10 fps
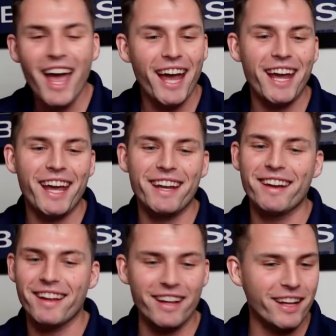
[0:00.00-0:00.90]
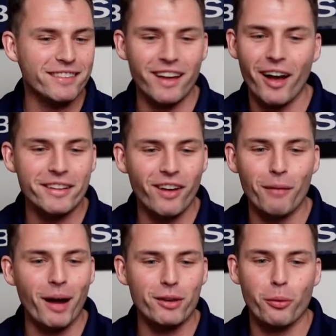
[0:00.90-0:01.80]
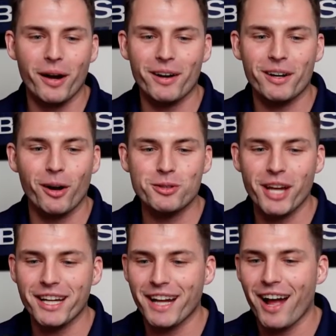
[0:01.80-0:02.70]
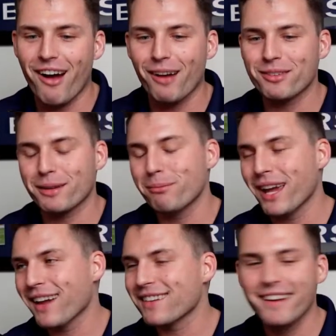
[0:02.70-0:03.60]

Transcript: and it's, it's on my Twitter. Go check it out. I was like, man,